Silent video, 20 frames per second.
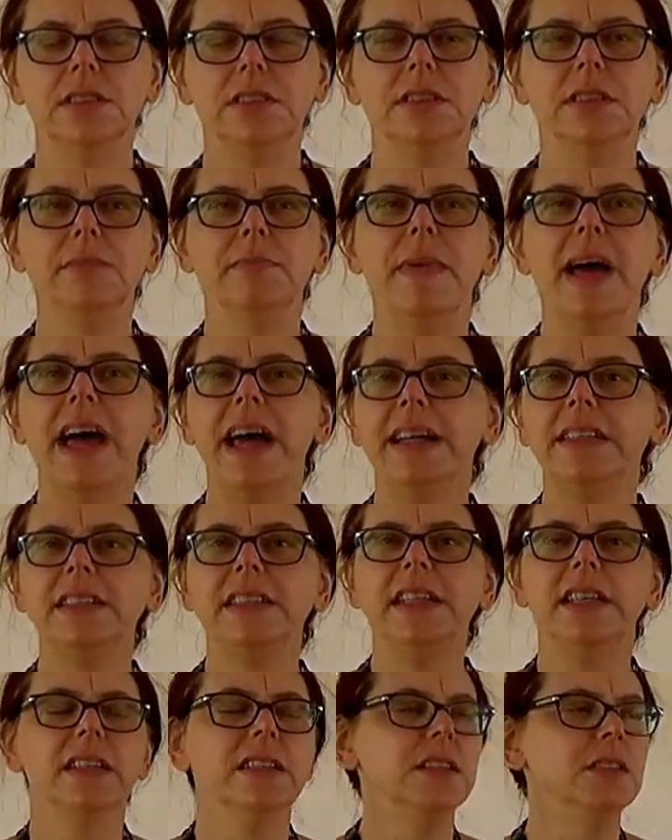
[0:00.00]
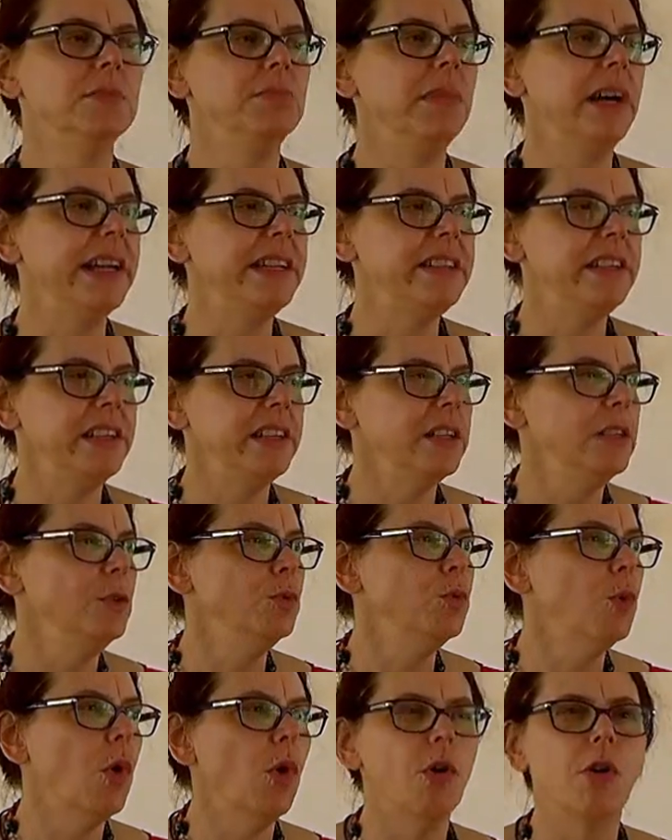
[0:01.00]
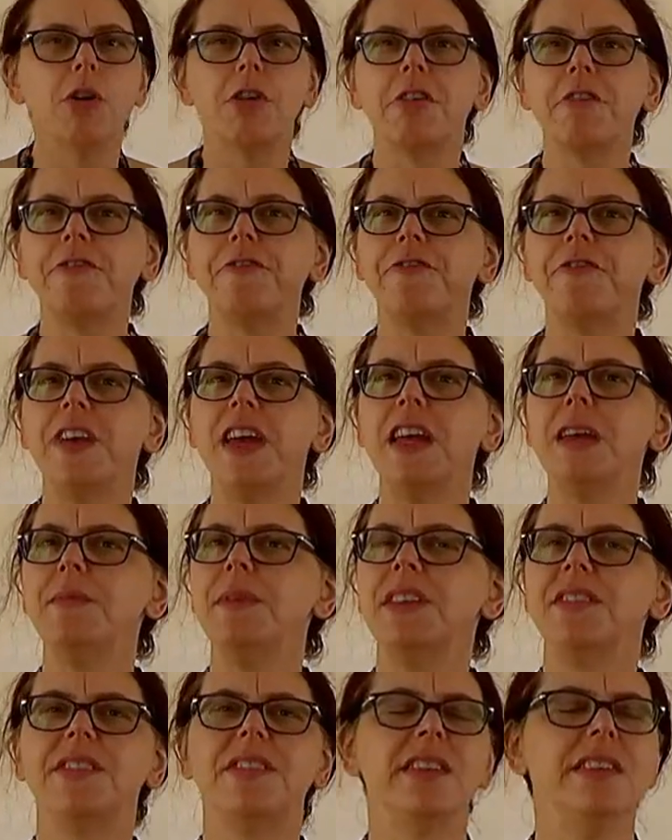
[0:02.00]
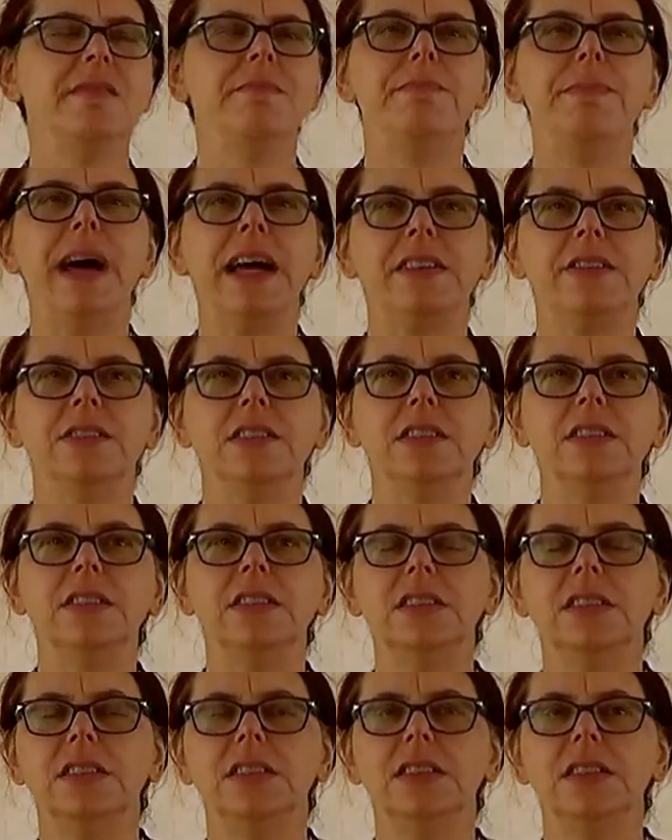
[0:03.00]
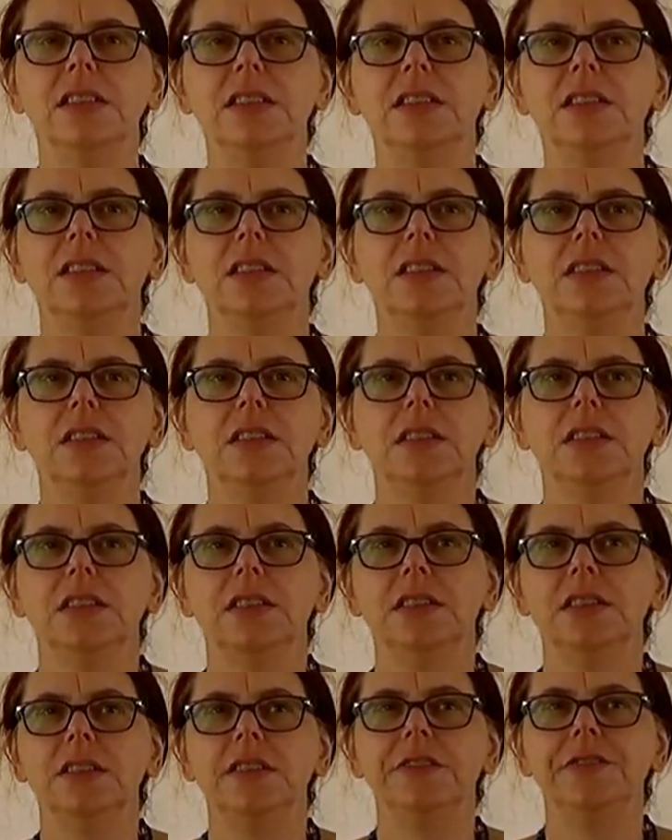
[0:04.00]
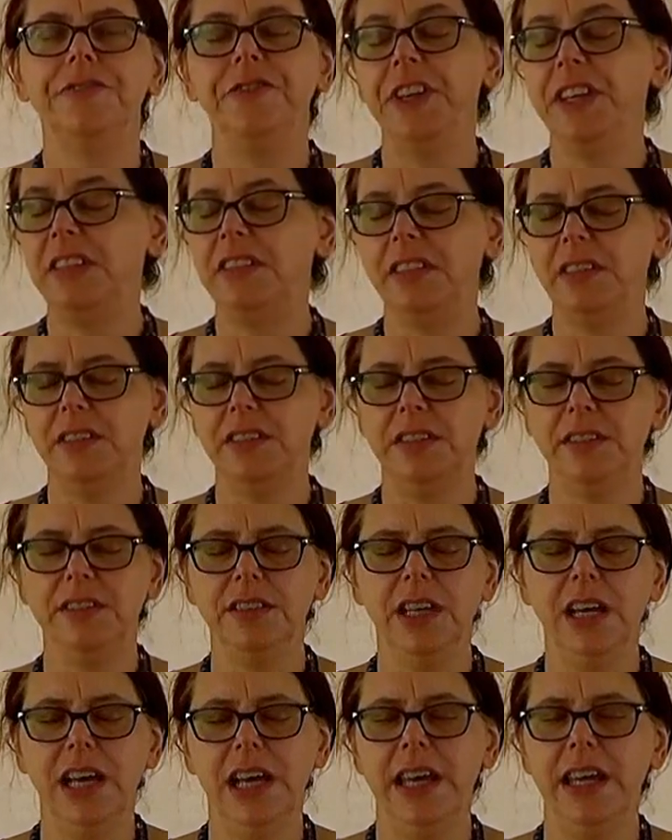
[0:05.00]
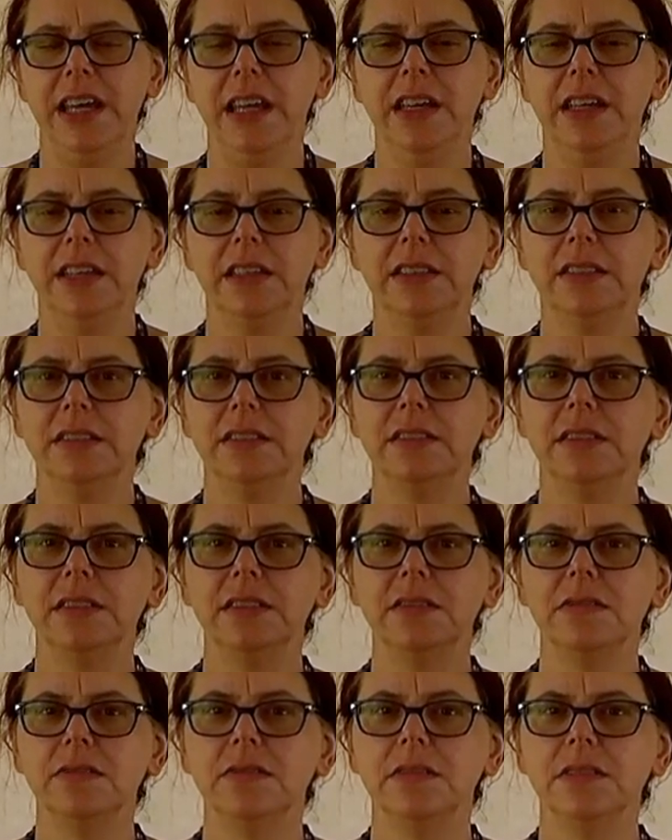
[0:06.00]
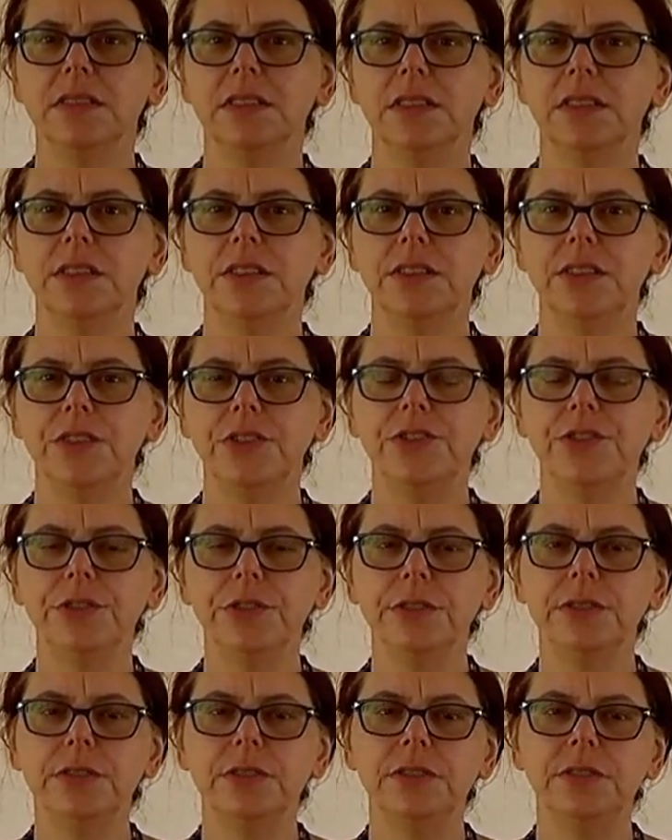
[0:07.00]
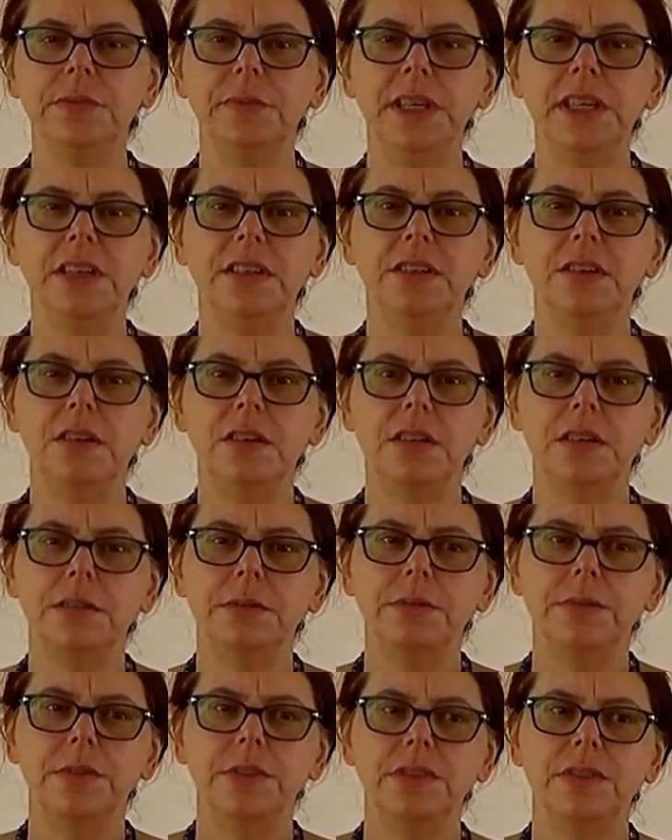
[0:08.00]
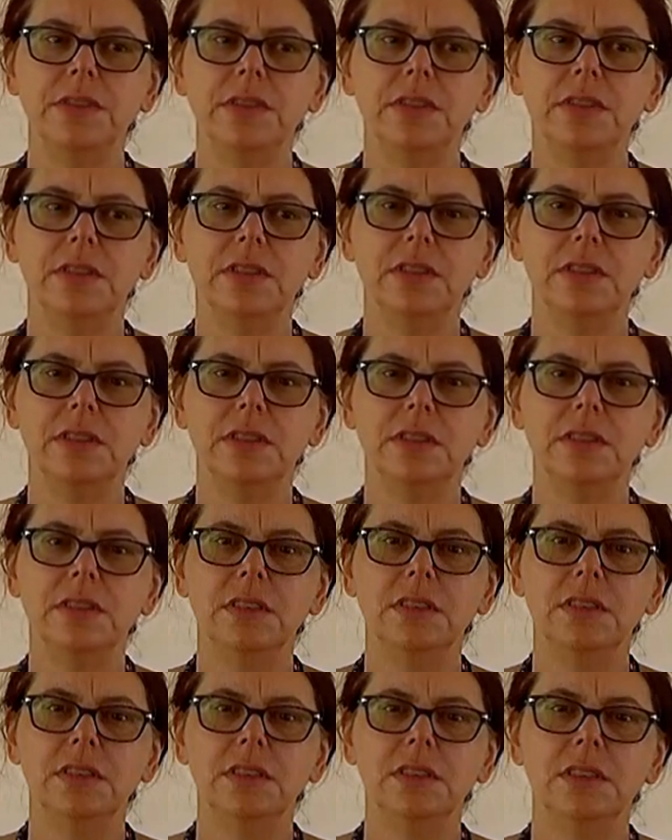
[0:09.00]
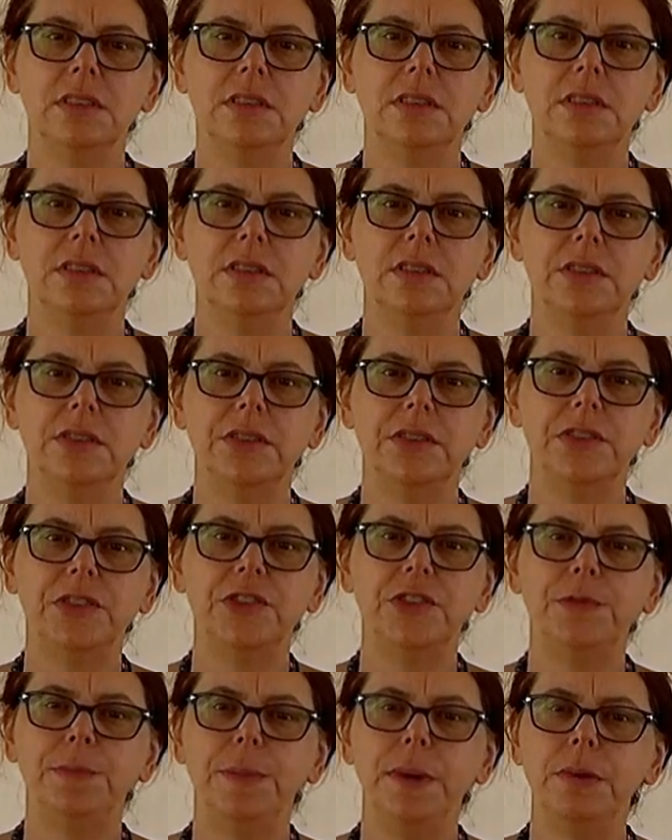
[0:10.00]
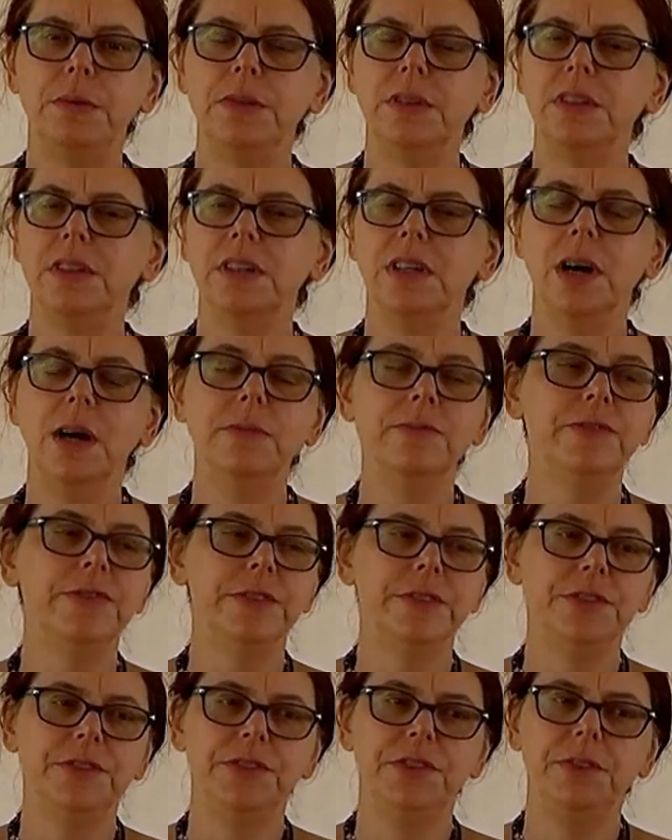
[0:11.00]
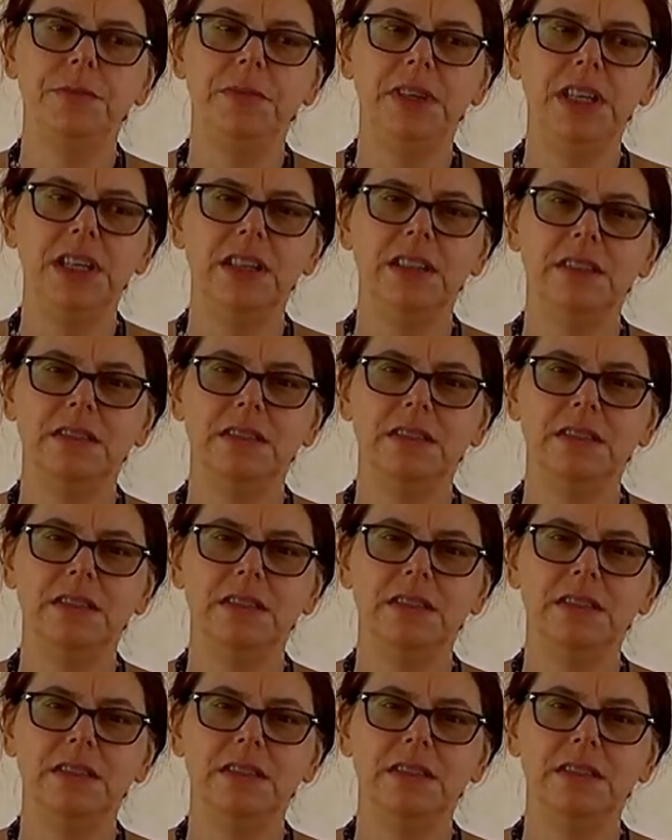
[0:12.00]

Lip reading: The man killer mighty in war, famous in battle. Fated to die. Circled me in arms. Spoke comfort to me.